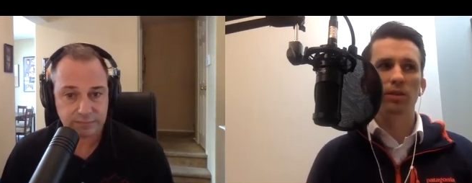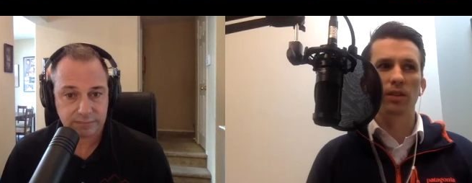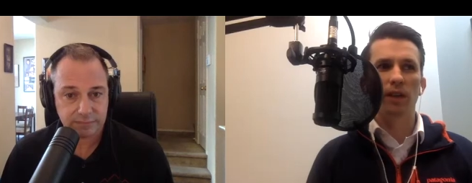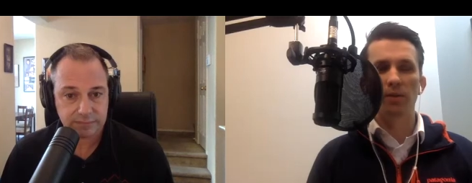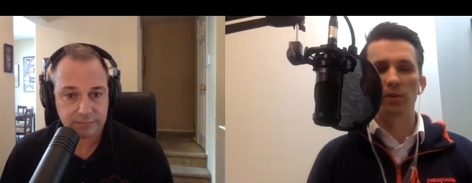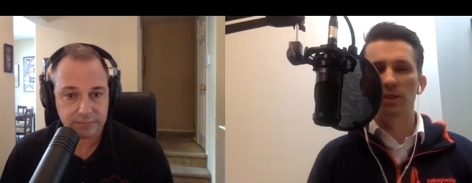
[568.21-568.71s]

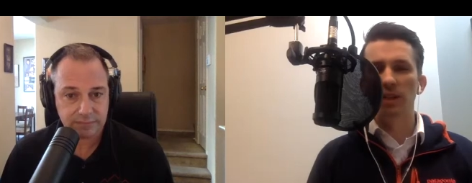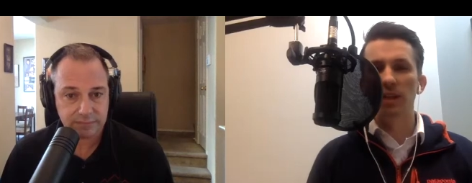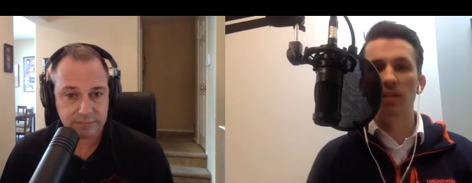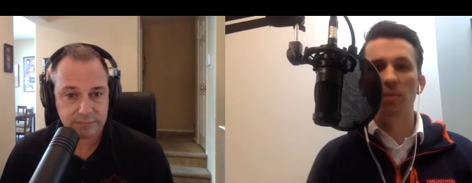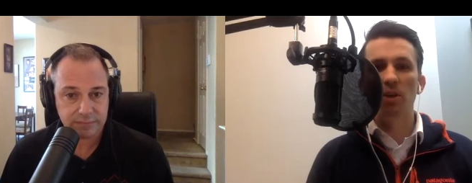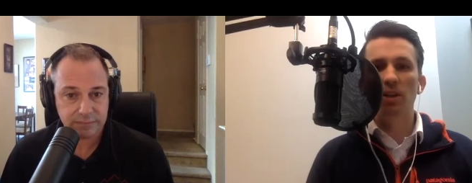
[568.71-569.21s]
Speaker 1: everyone's saying
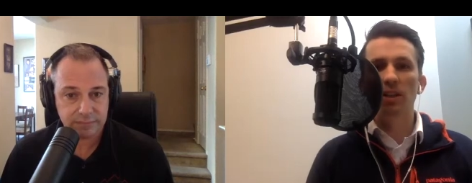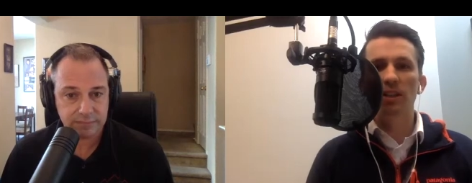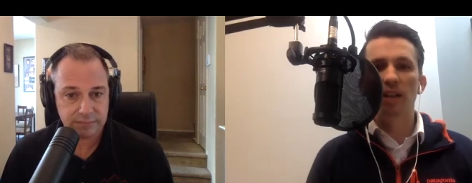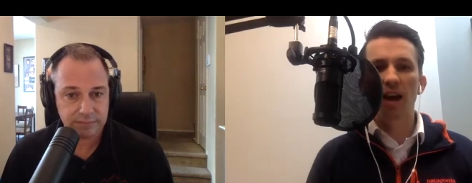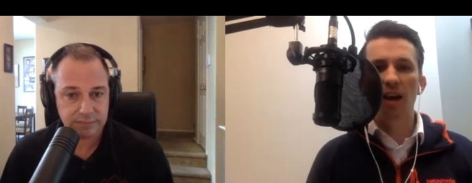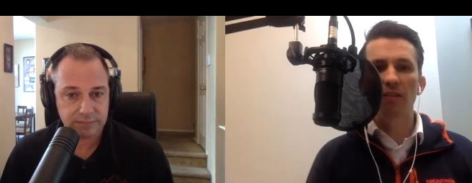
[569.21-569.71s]
the market is
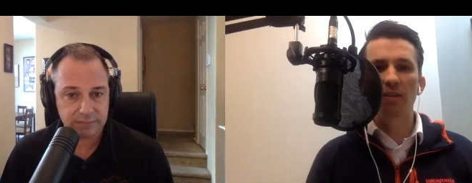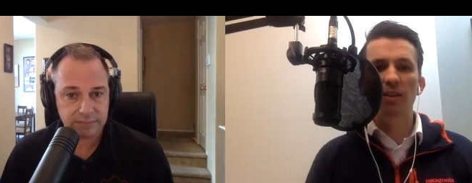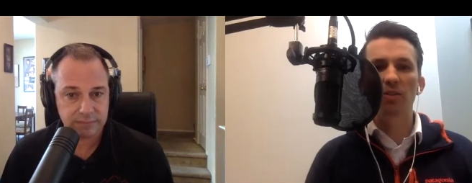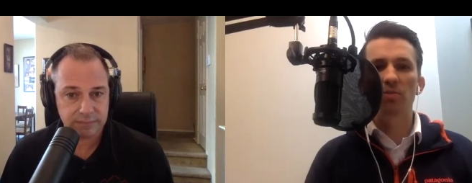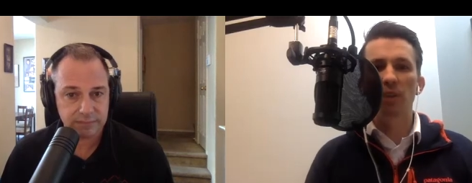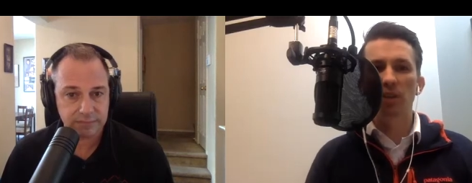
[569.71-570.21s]
high, right?
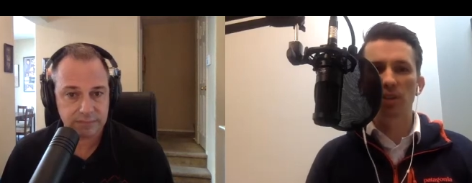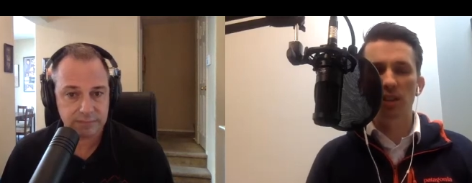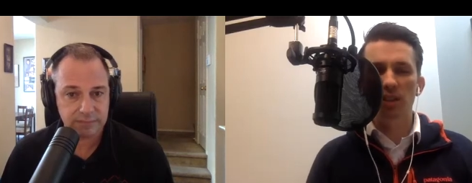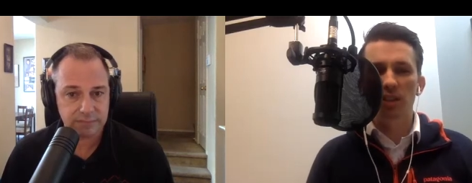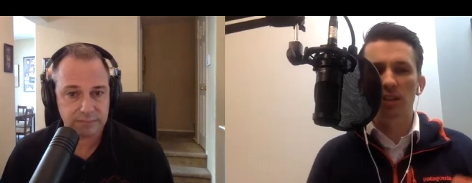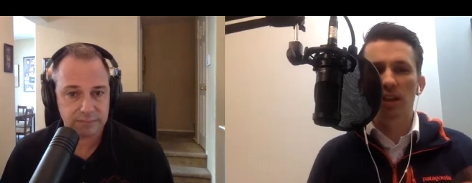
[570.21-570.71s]
You mentioned the
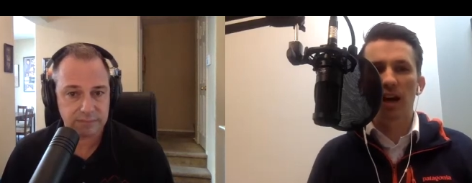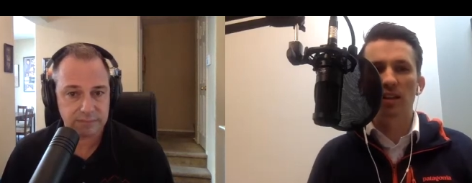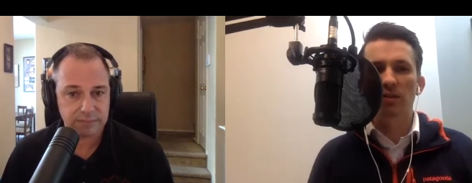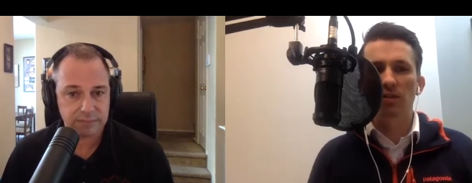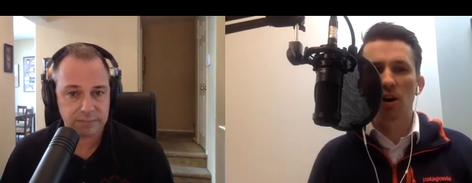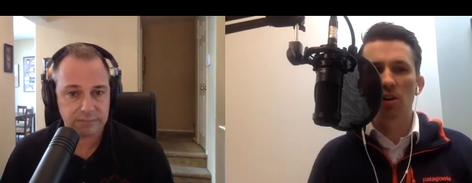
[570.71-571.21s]
sky
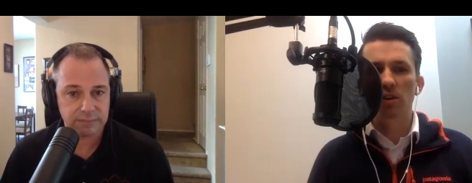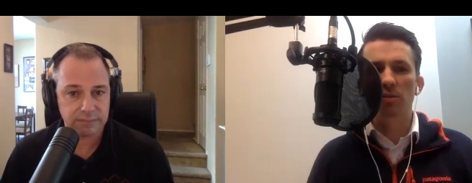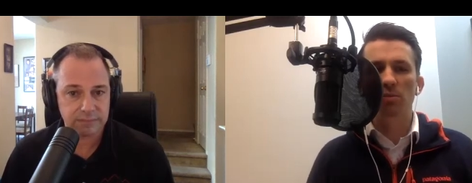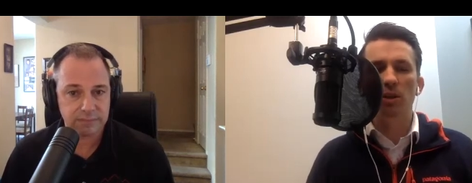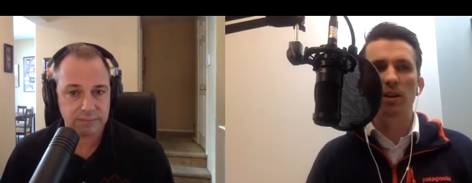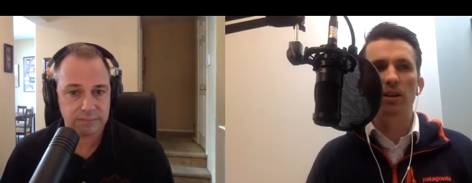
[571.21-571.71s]
is falling,
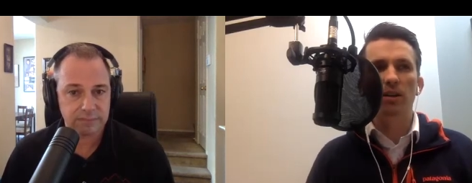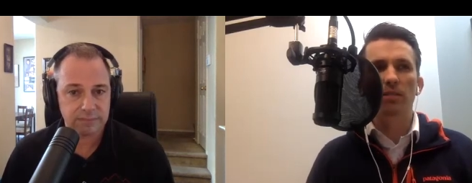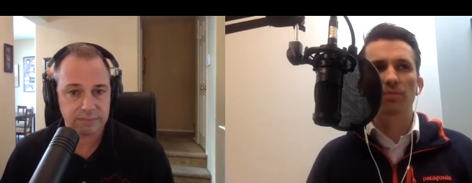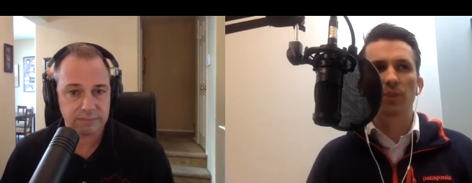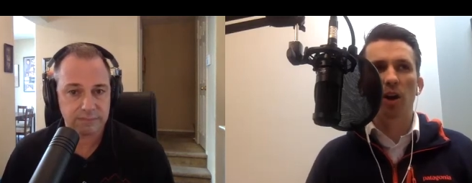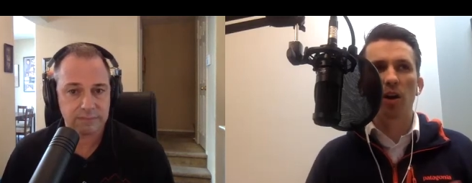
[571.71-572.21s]
but
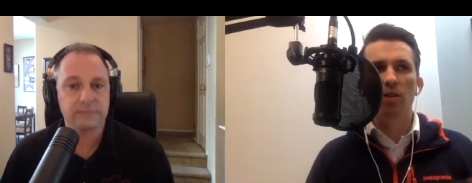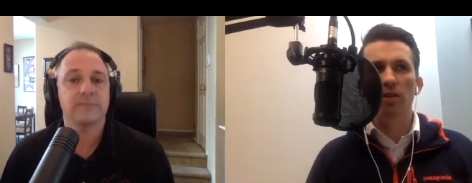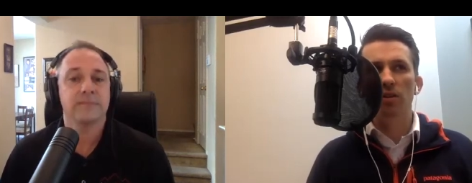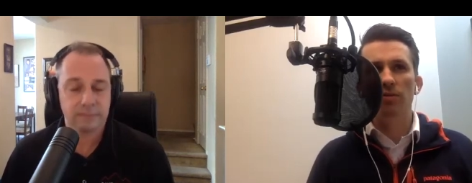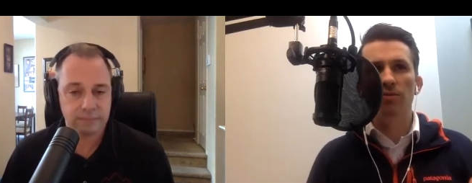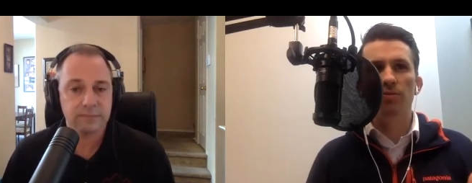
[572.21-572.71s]
are
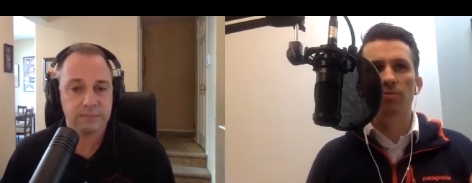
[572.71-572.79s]
there